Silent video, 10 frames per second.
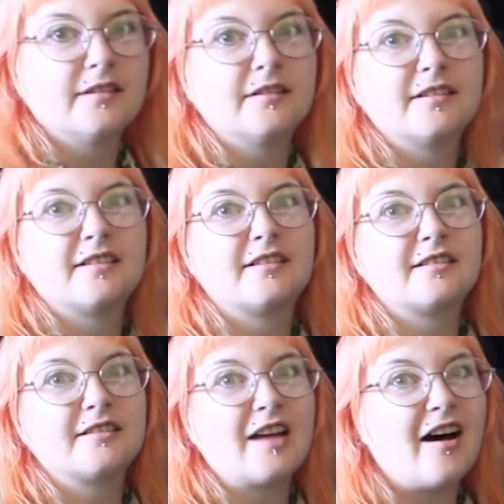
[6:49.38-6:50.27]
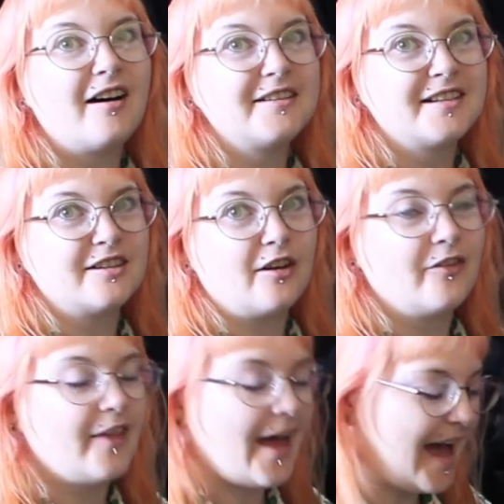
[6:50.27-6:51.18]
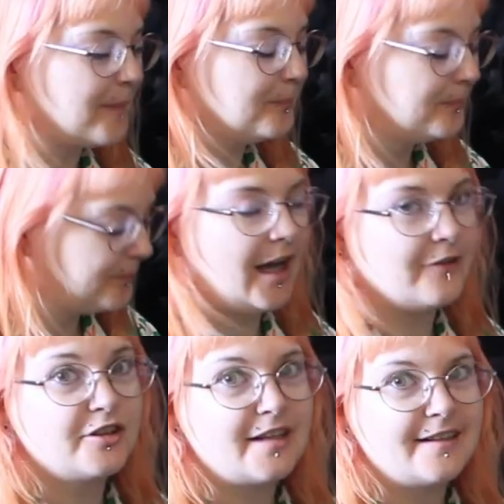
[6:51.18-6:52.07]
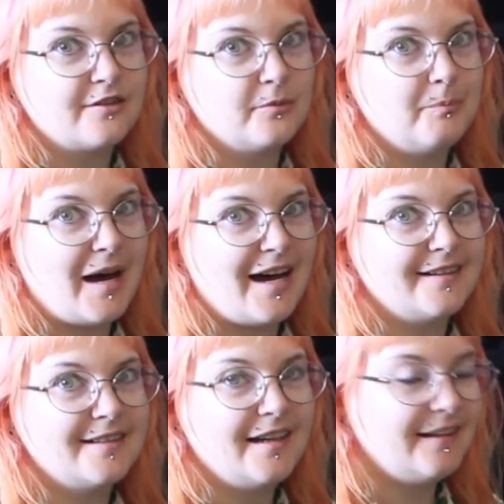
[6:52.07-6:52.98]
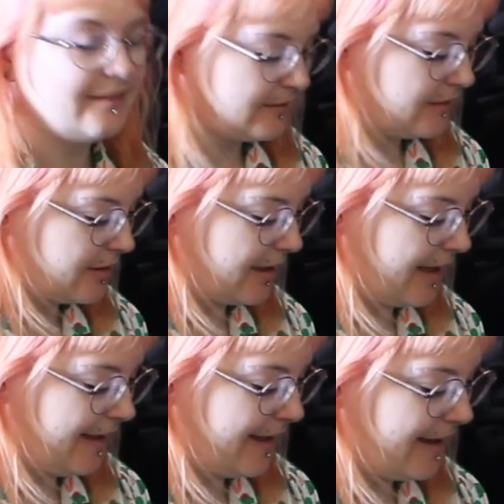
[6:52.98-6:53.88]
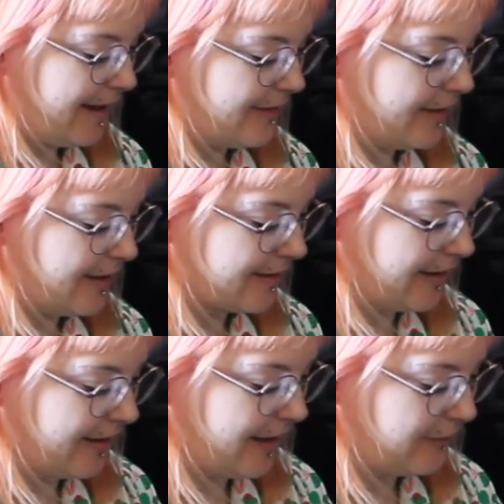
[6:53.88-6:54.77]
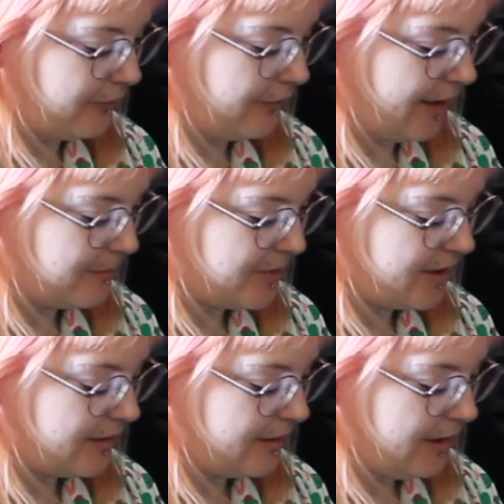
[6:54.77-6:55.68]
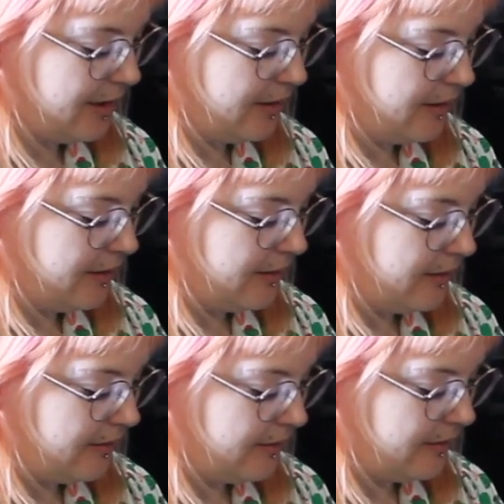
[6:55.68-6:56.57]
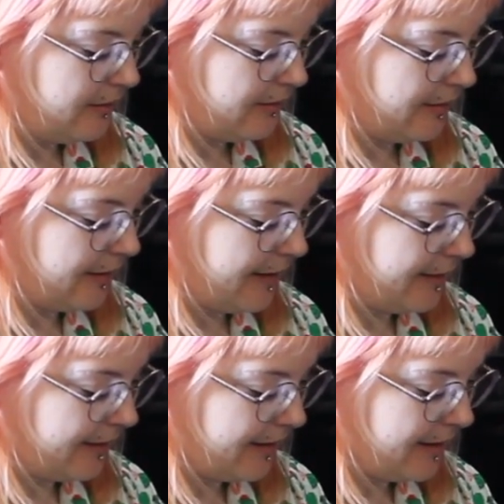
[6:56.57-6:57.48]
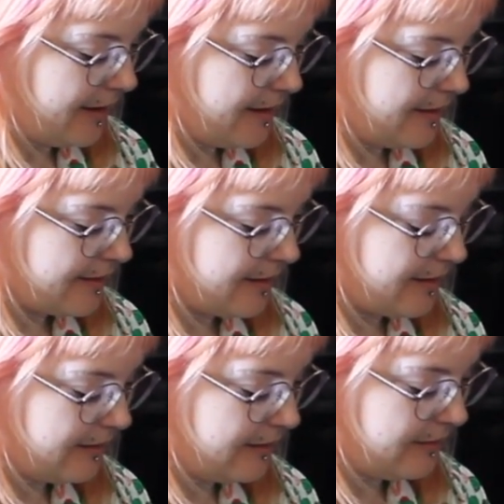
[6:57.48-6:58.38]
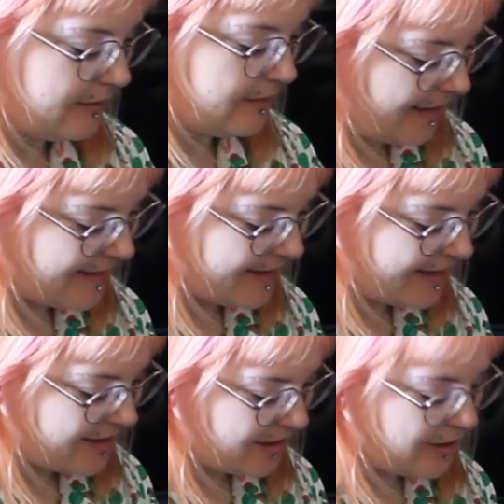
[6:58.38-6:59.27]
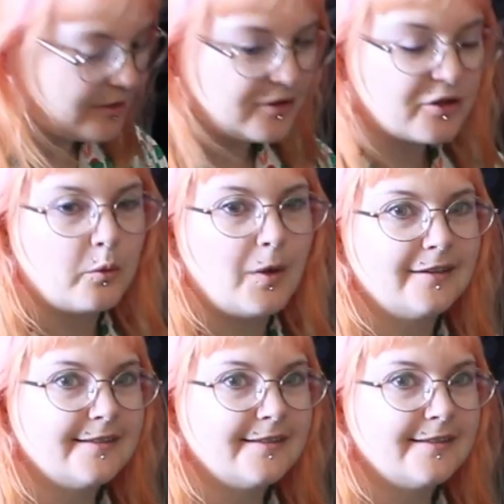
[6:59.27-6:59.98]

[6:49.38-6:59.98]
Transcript: started on the hem. I've just added some binding to here, and then that's going to get flipped like that. I decided to use a twill